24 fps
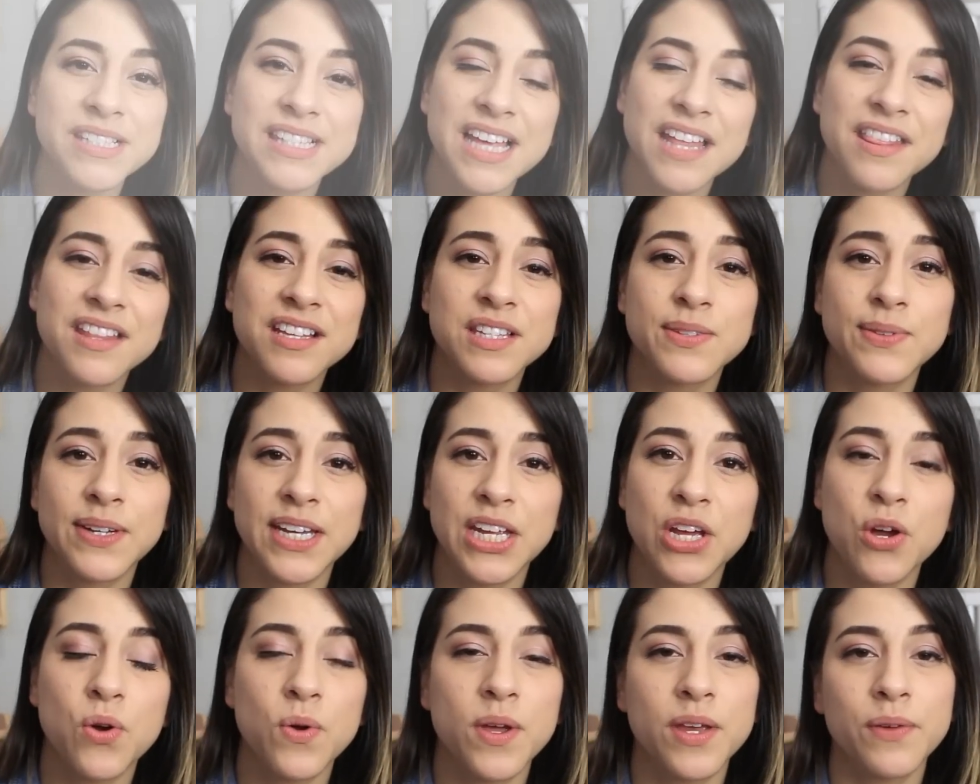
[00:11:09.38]
is that this
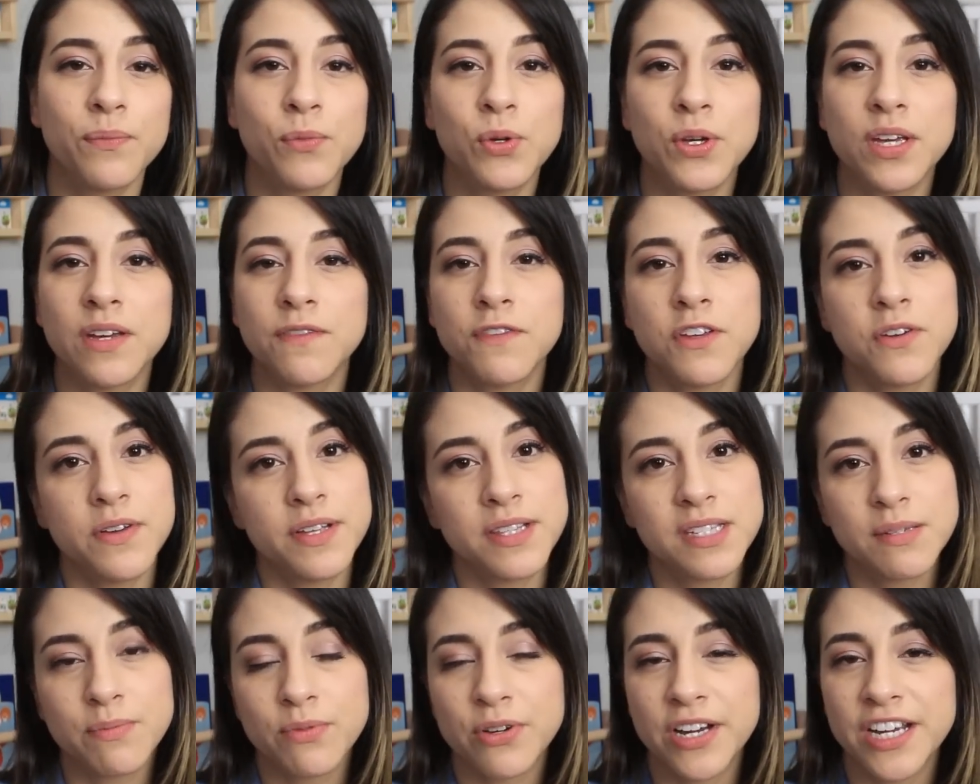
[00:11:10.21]
video will give you
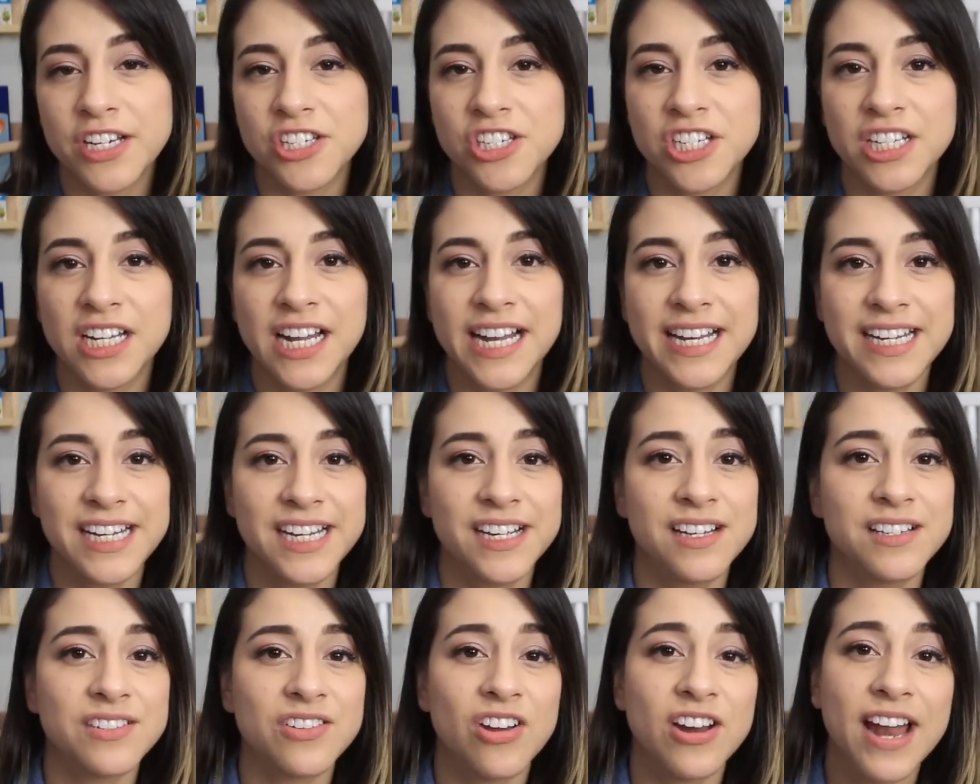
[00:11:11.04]
inspiration and
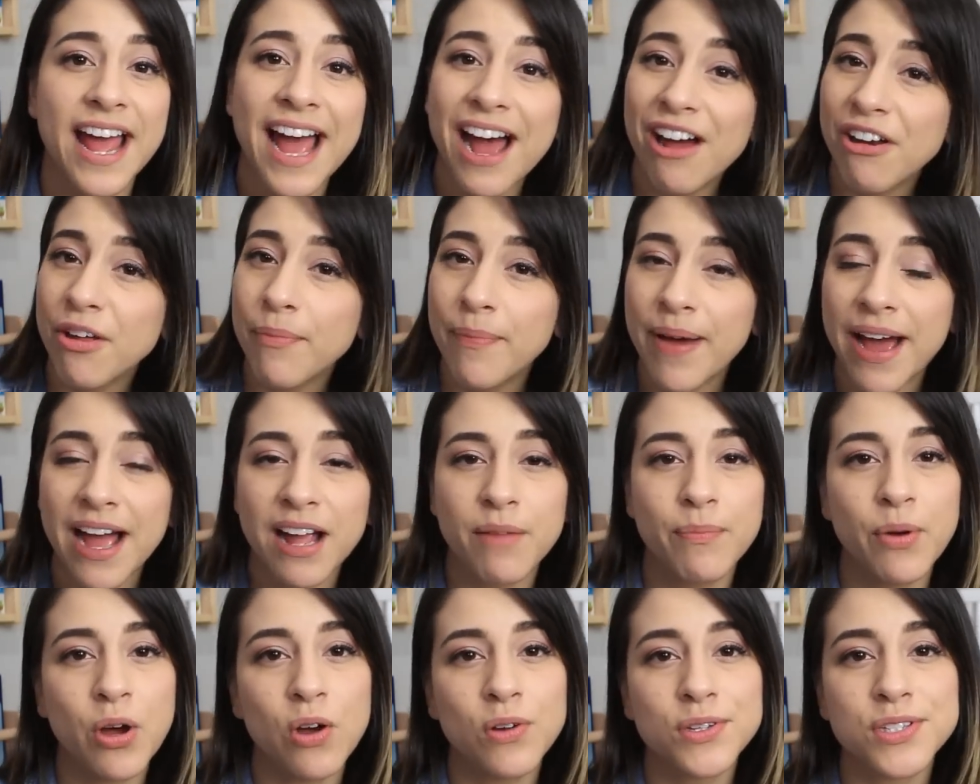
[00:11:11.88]
ideas on how to
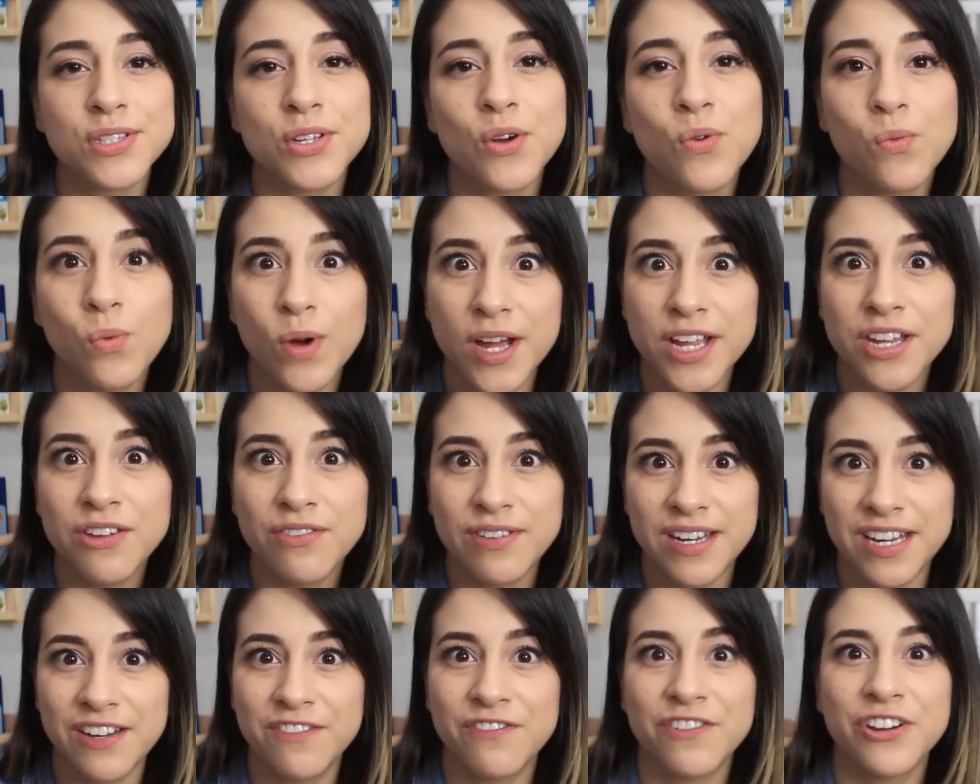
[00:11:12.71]
pack, but also what
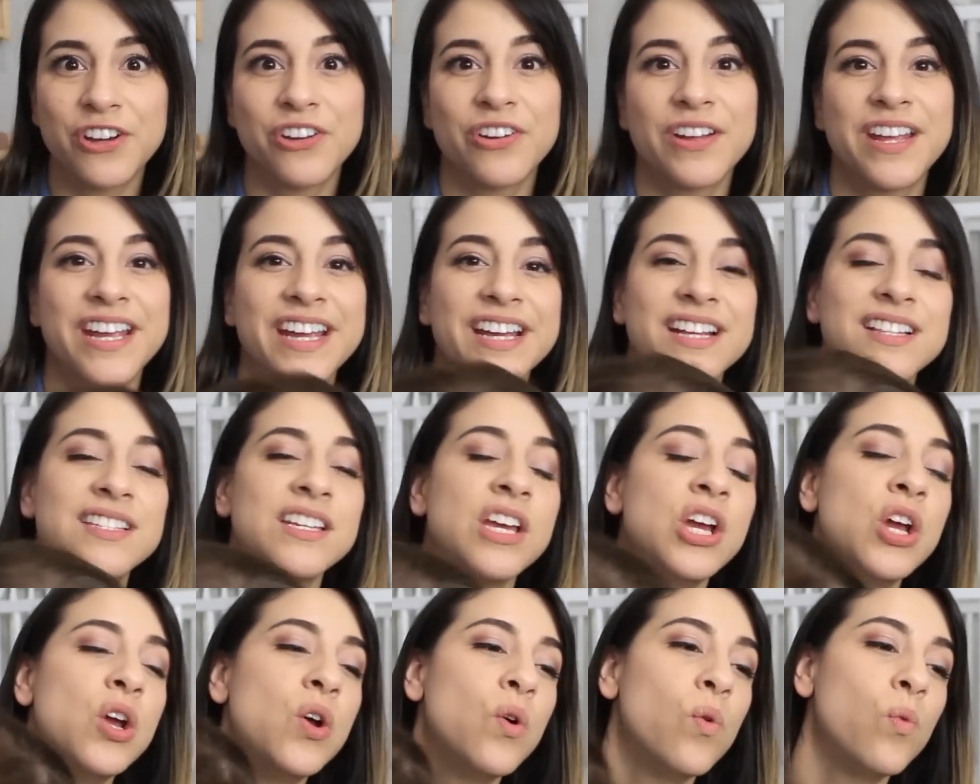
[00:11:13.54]
you need for your
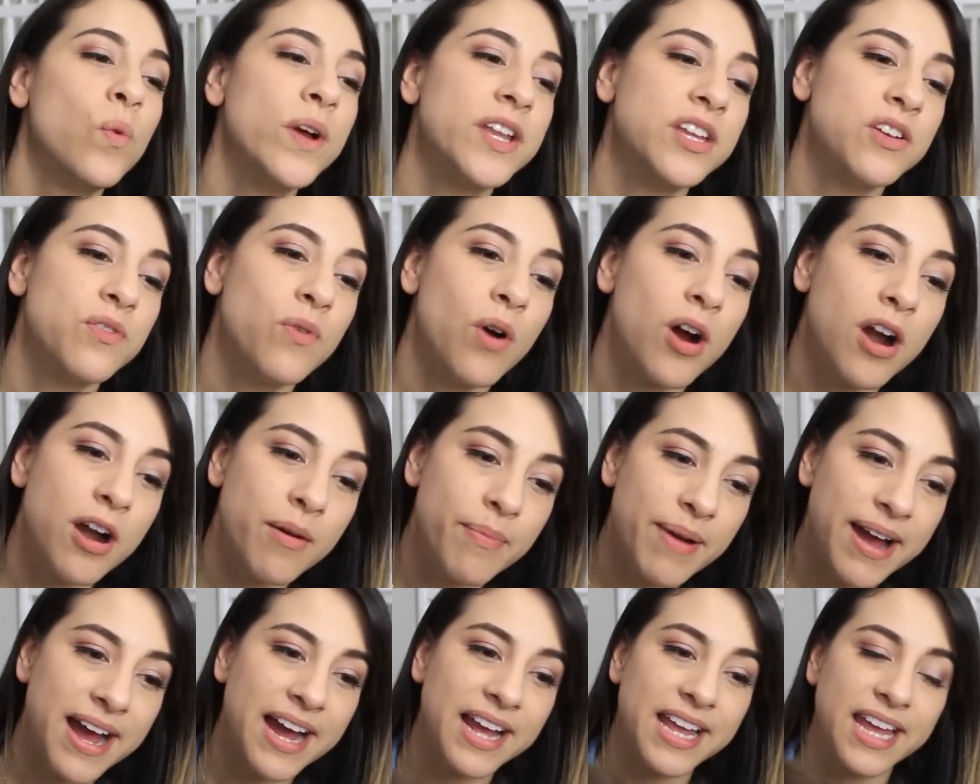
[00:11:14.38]
kids when you
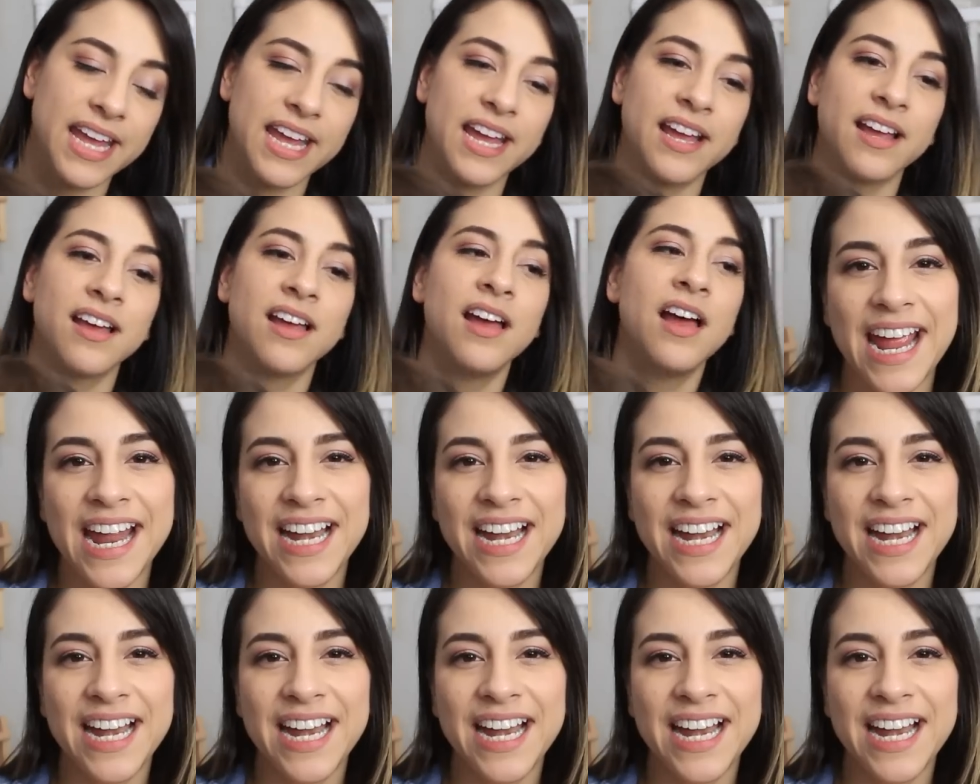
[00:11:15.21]
are packing.